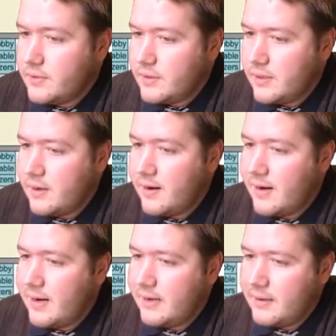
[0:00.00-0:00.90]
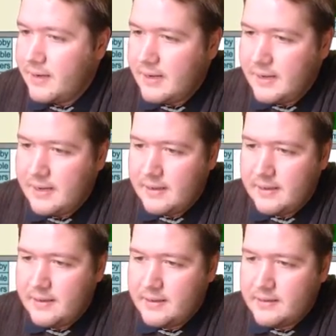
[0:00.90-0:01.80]
Alright, uh,
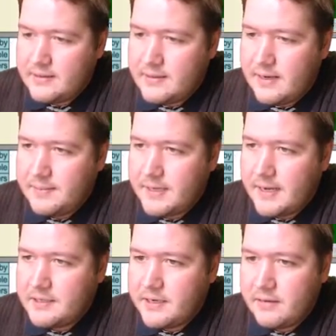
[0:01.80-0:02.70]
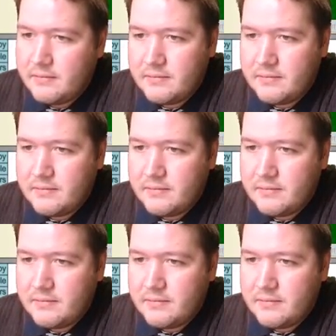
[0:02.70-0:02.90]
it's time to cash out.